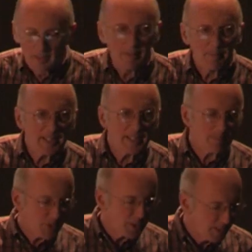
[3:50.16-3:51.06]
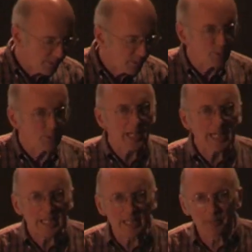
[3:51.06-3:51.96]
I'm making a machine called
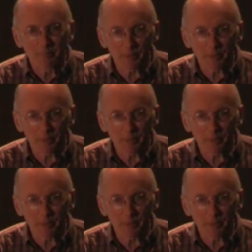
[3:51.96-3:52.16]
Alien